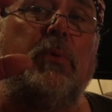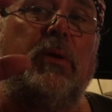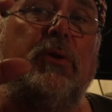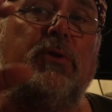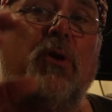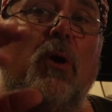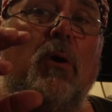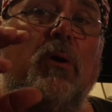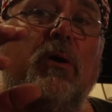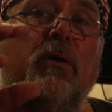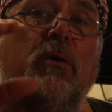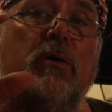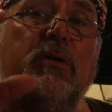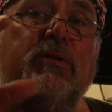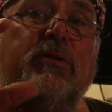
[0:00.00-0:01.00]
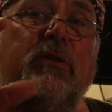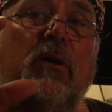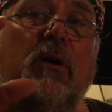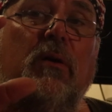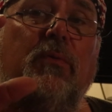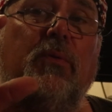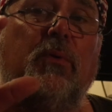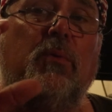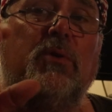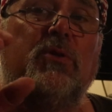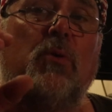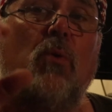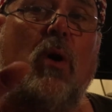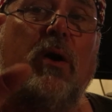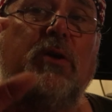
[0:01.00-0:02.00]
bit darker and stuff. It
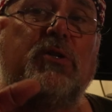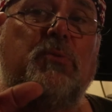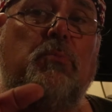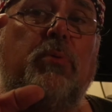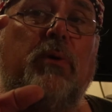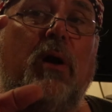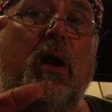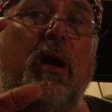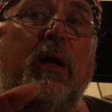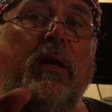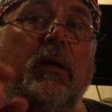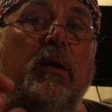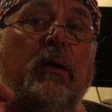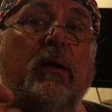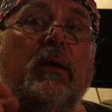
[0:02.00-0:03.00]
wasn't quite as bright.